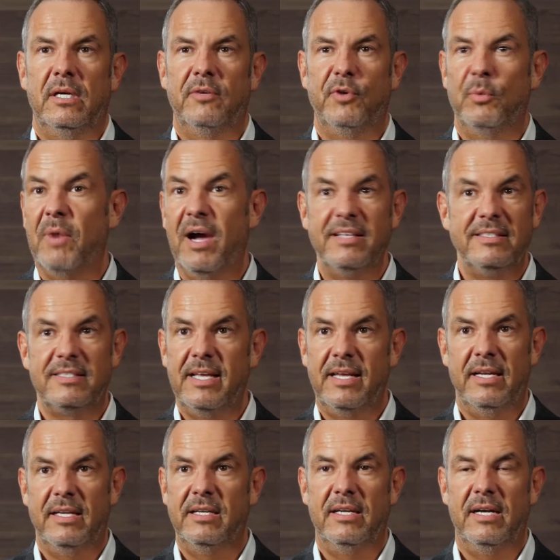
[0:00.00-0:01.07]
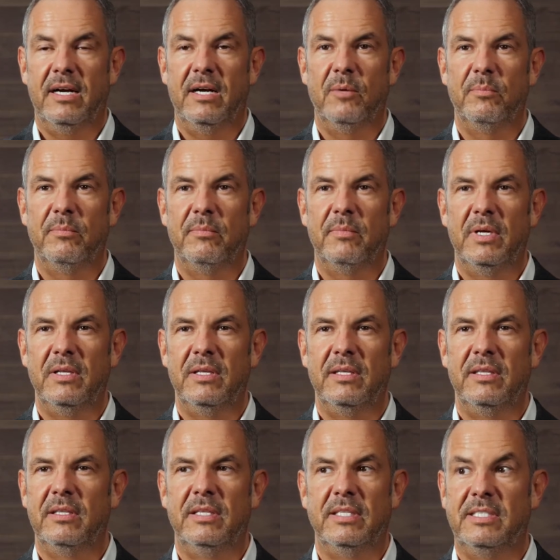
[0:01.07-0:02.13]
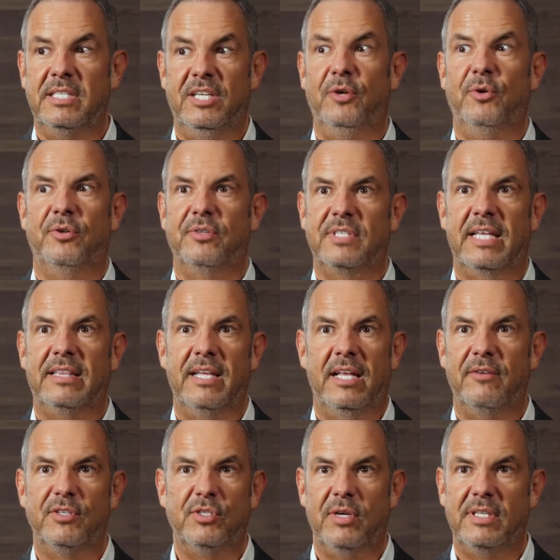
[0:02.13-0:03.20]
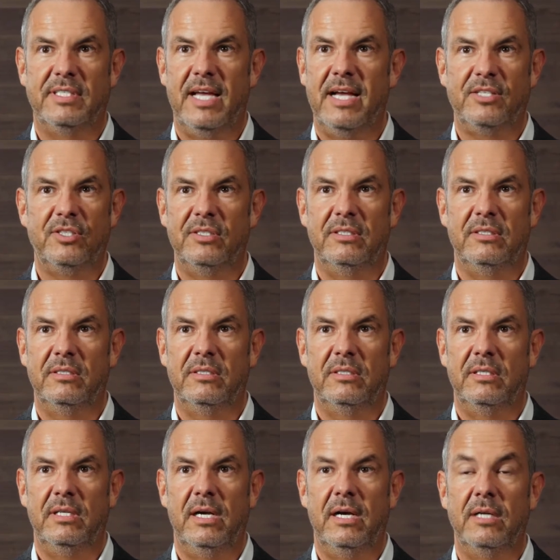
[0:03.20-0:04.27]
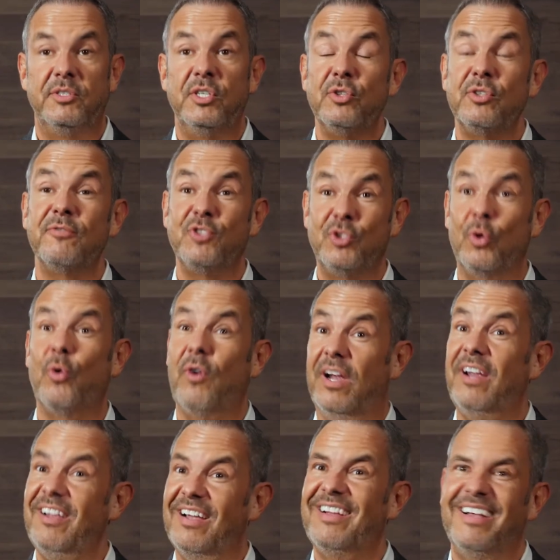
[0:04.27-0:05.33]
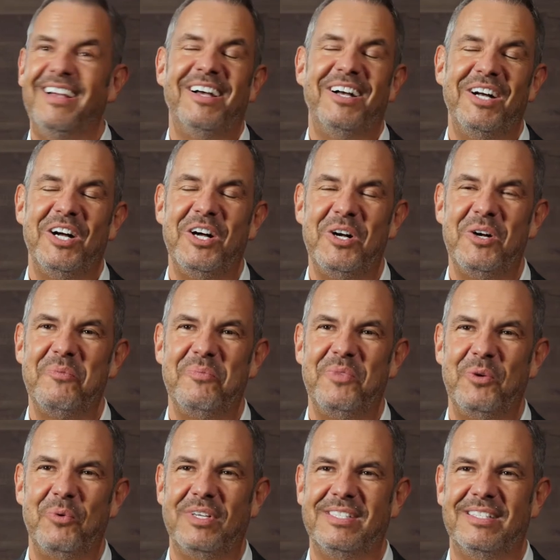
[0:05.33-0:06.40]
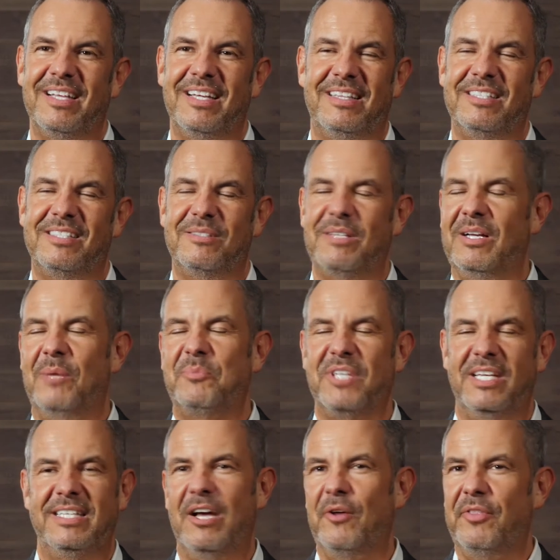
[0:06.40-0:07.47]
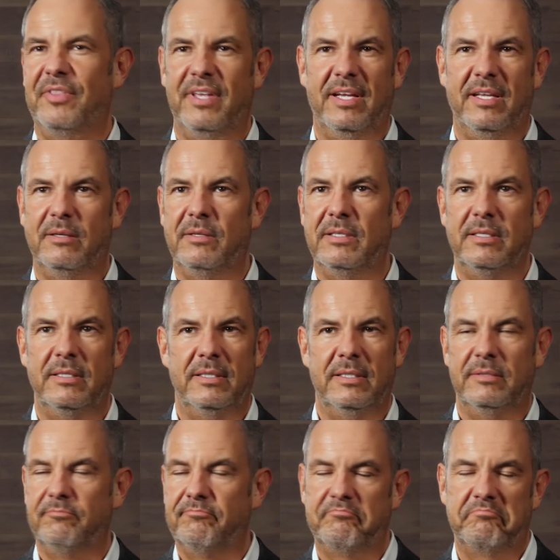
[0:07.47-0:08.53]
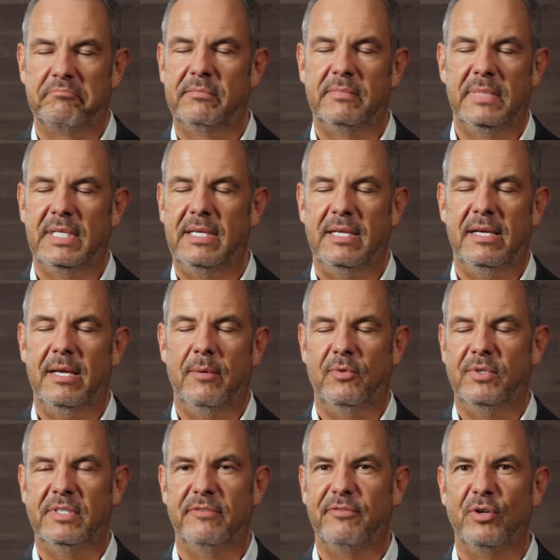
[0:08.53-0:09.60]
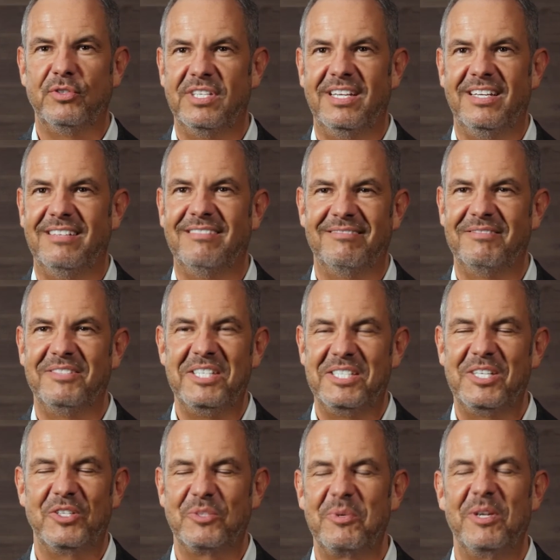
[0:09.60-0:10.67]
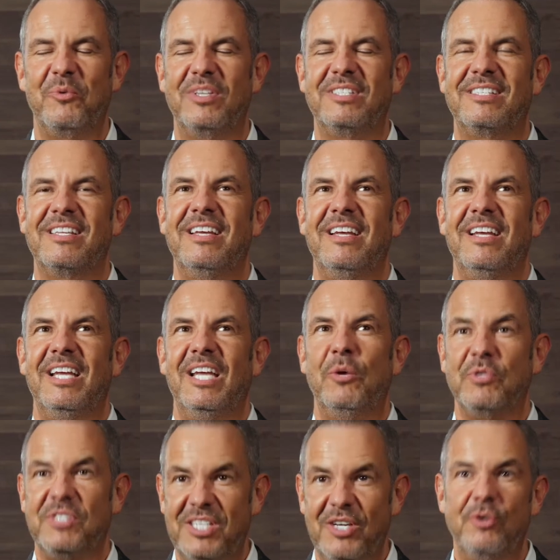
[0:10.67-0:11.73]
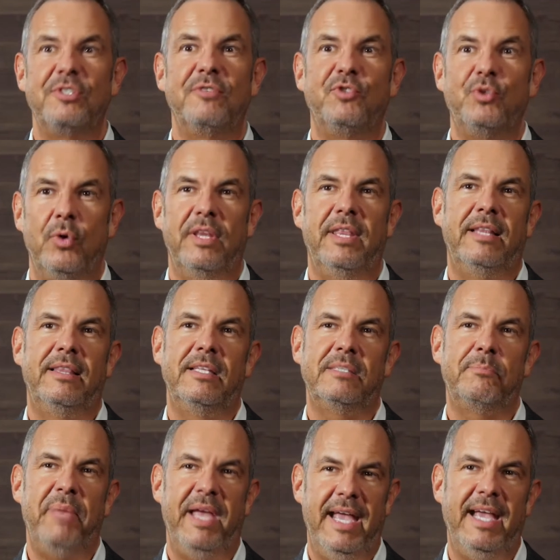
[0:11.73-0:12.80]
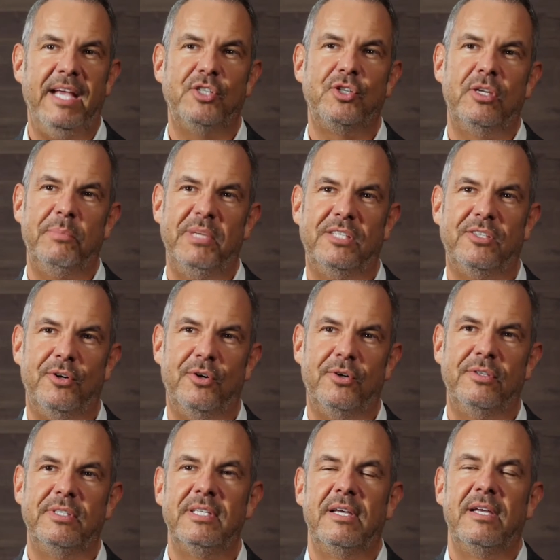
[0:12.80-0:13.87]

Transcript: your mindset. And the tears at the end of a transaction, tears of joy. There wasn't like this upside down thing, and I wouldn't divulge any details, but it was tears of joy that this page could be turned.